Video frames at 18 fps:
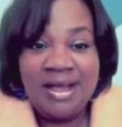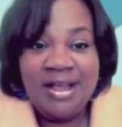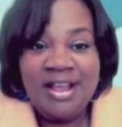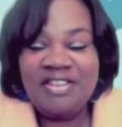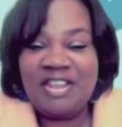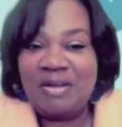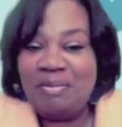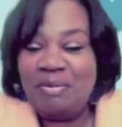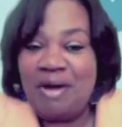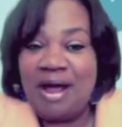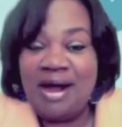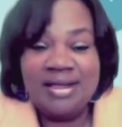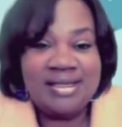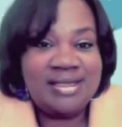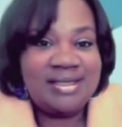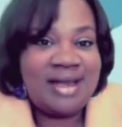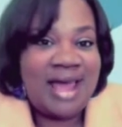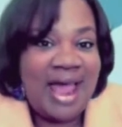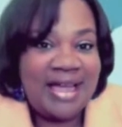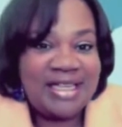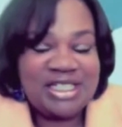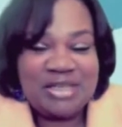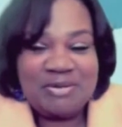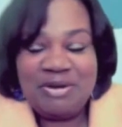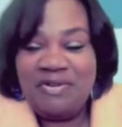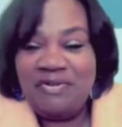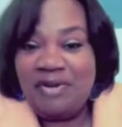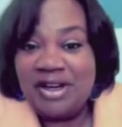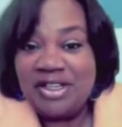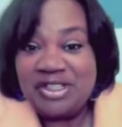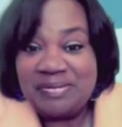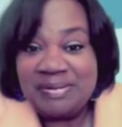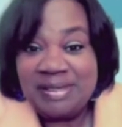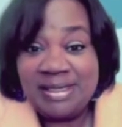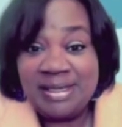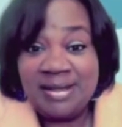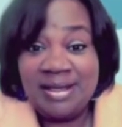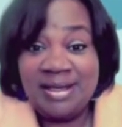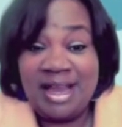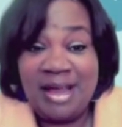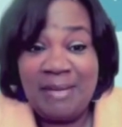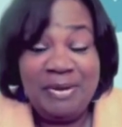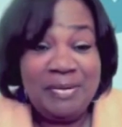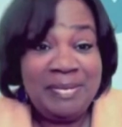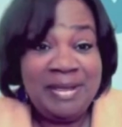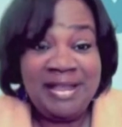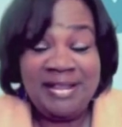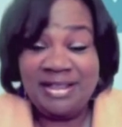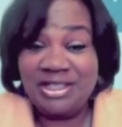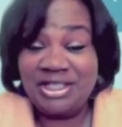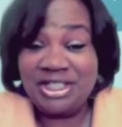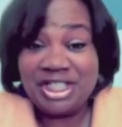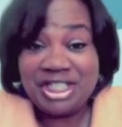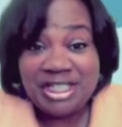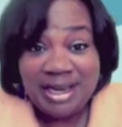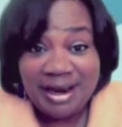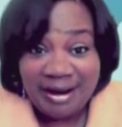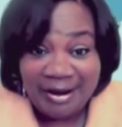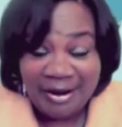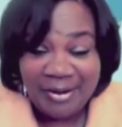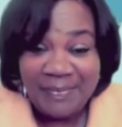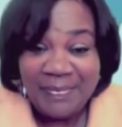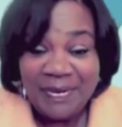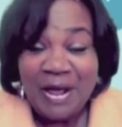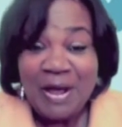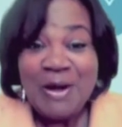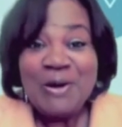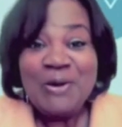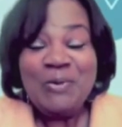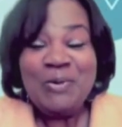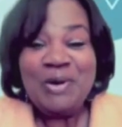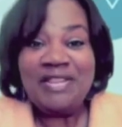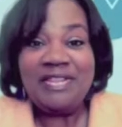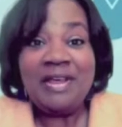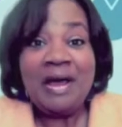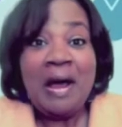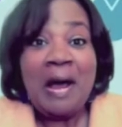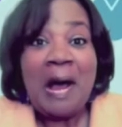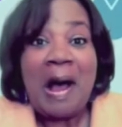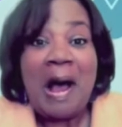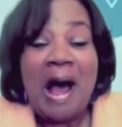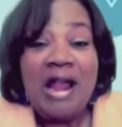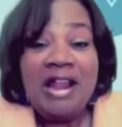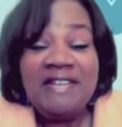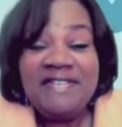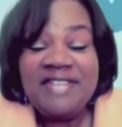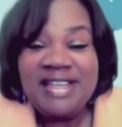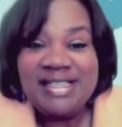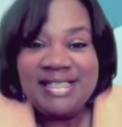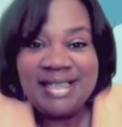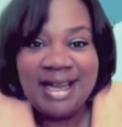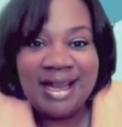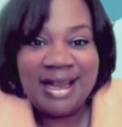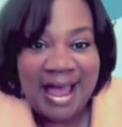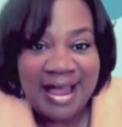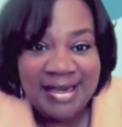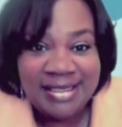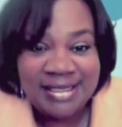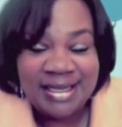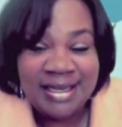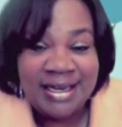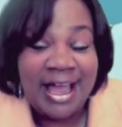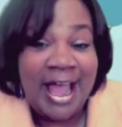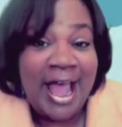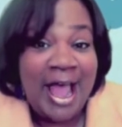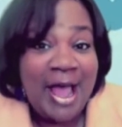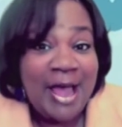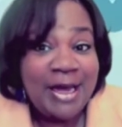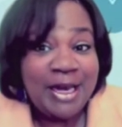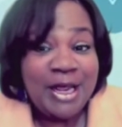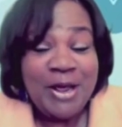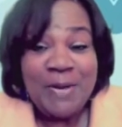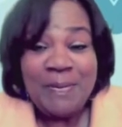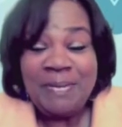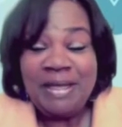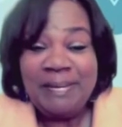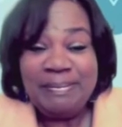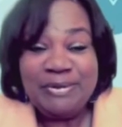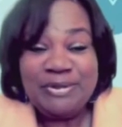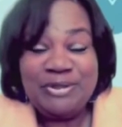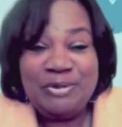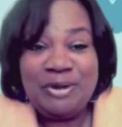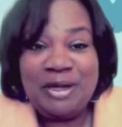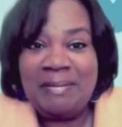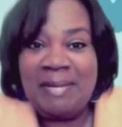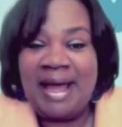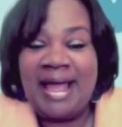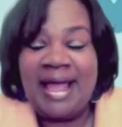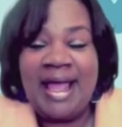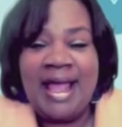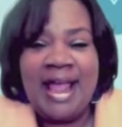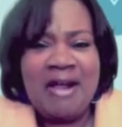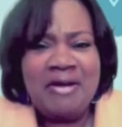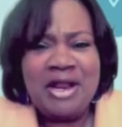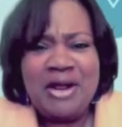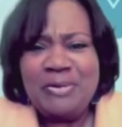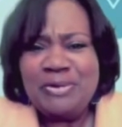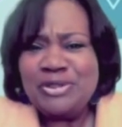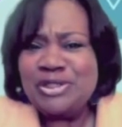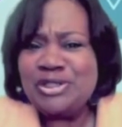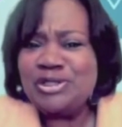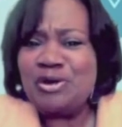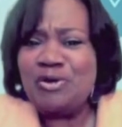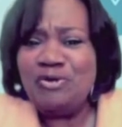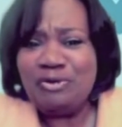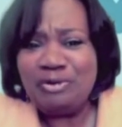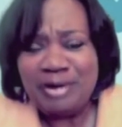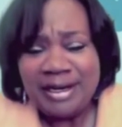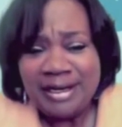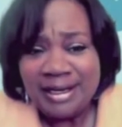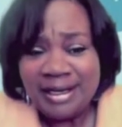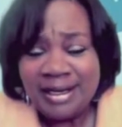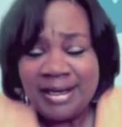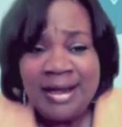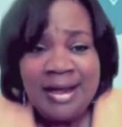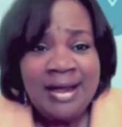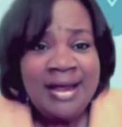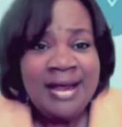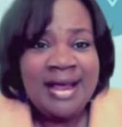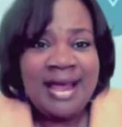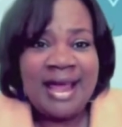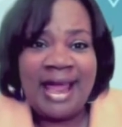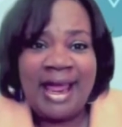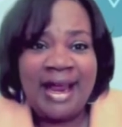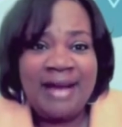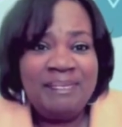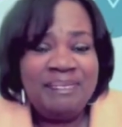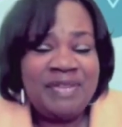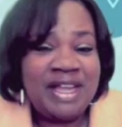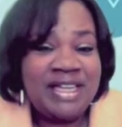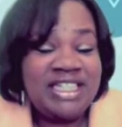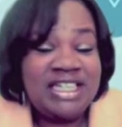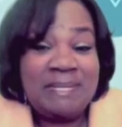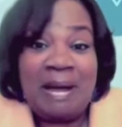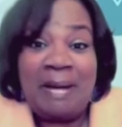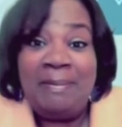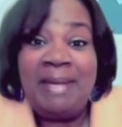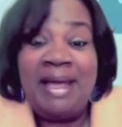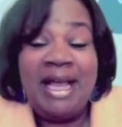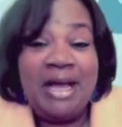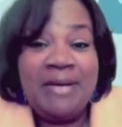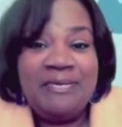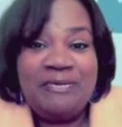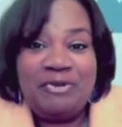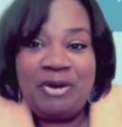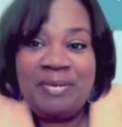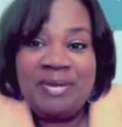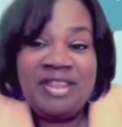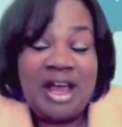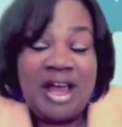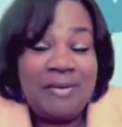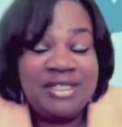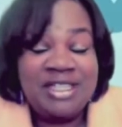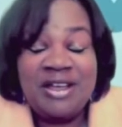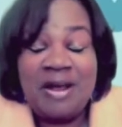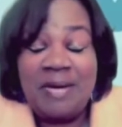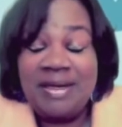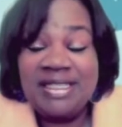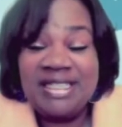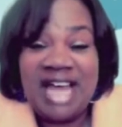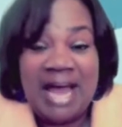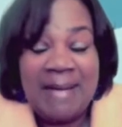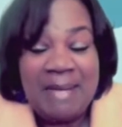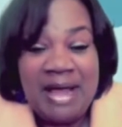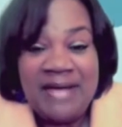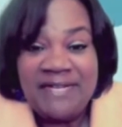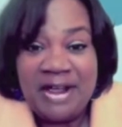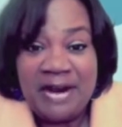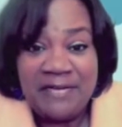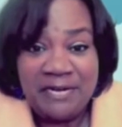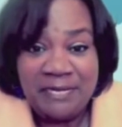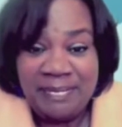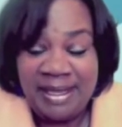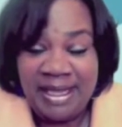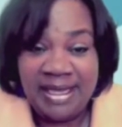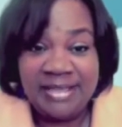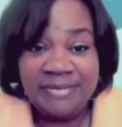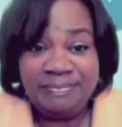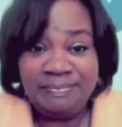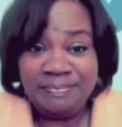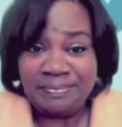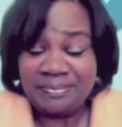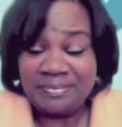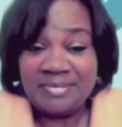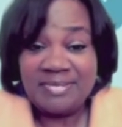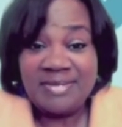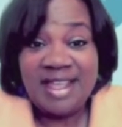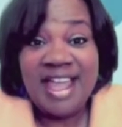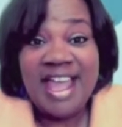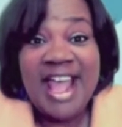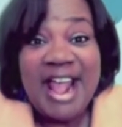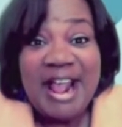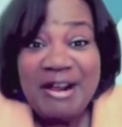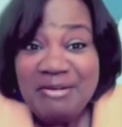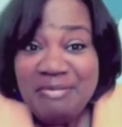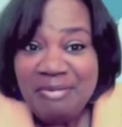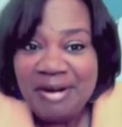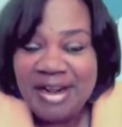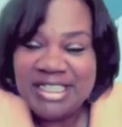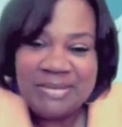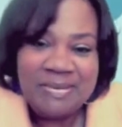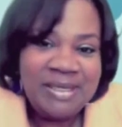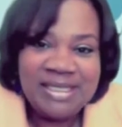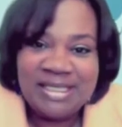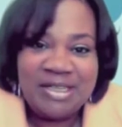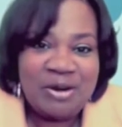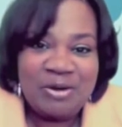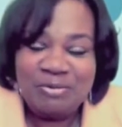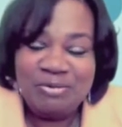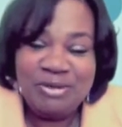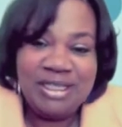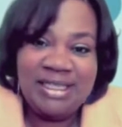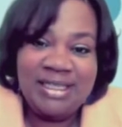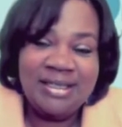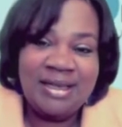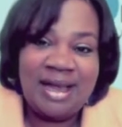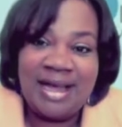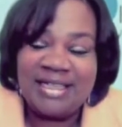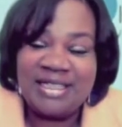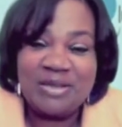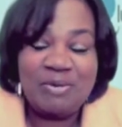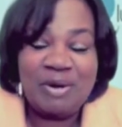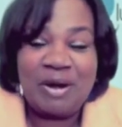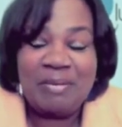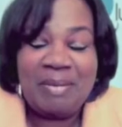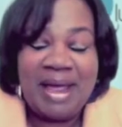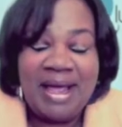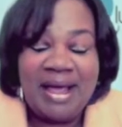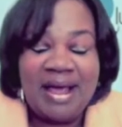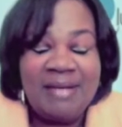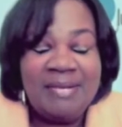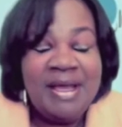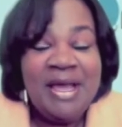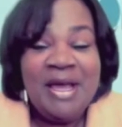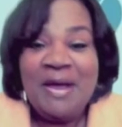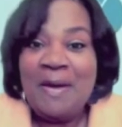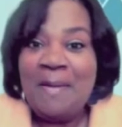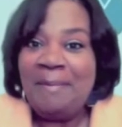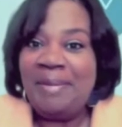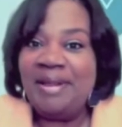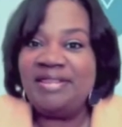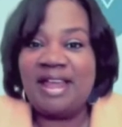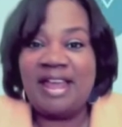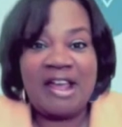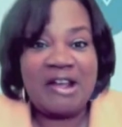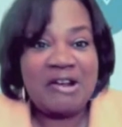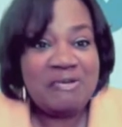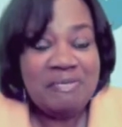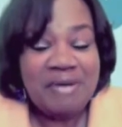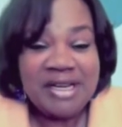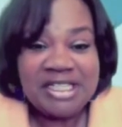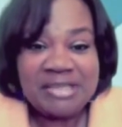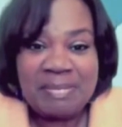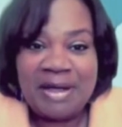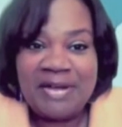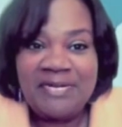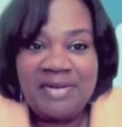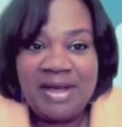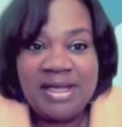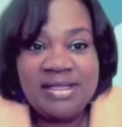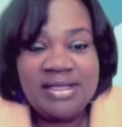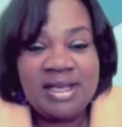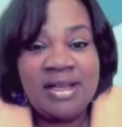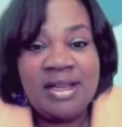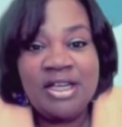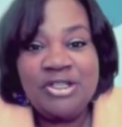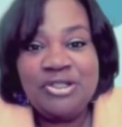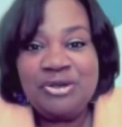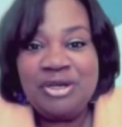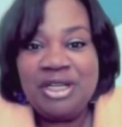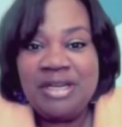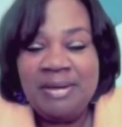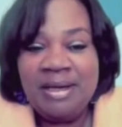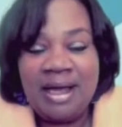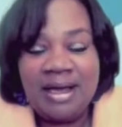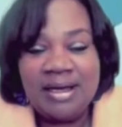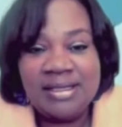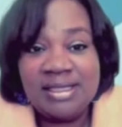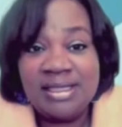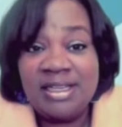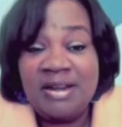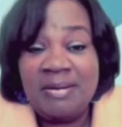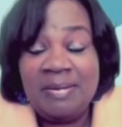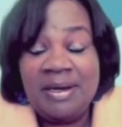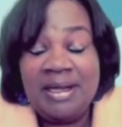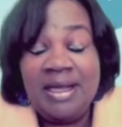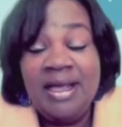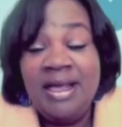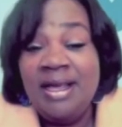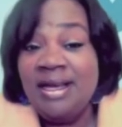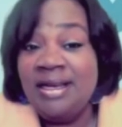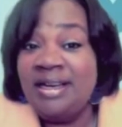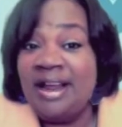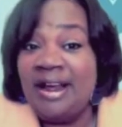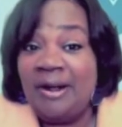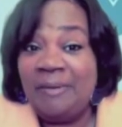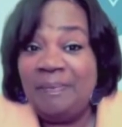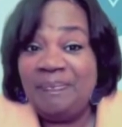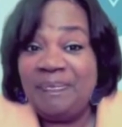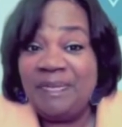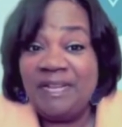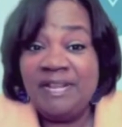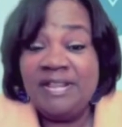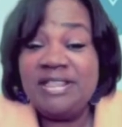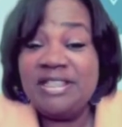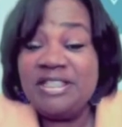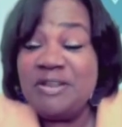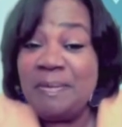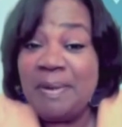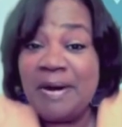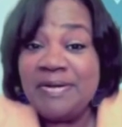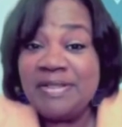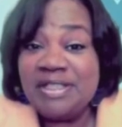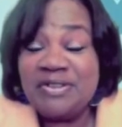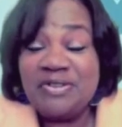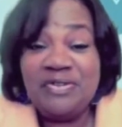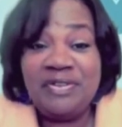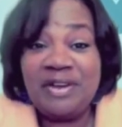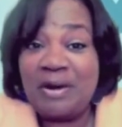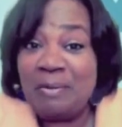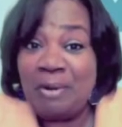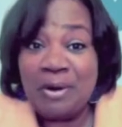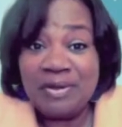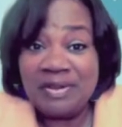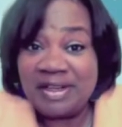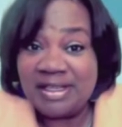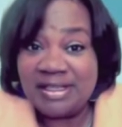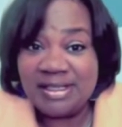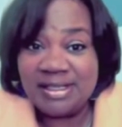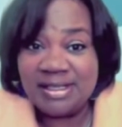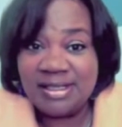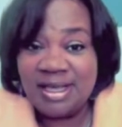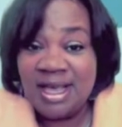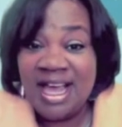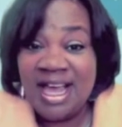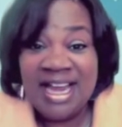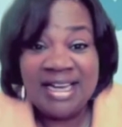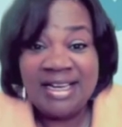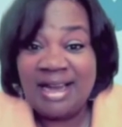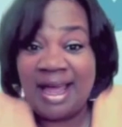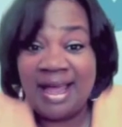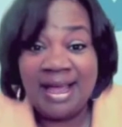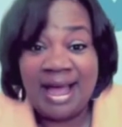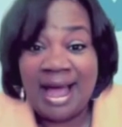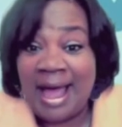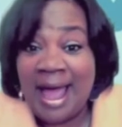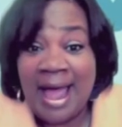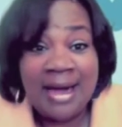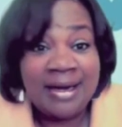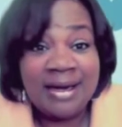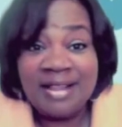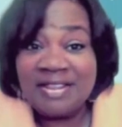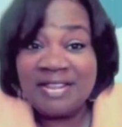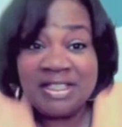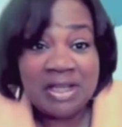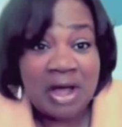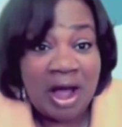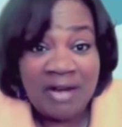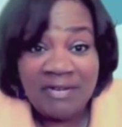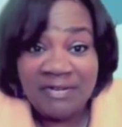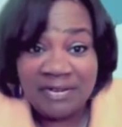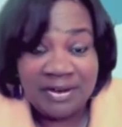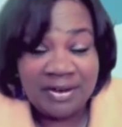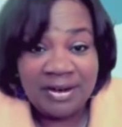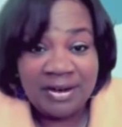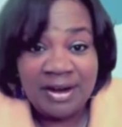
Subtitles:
They brought us snacks and refreshments, and then they put me in this chair with all of these lights, and I had people doing my hair, and they were so friendly, and they did my makeup for me. That was the only time I've ever been airbrushed because I don't really like to wear makeup, but they airbrushed my face and they treated me like a celebrity. Now, this is the person who felt worthless, like I had nothing to offer,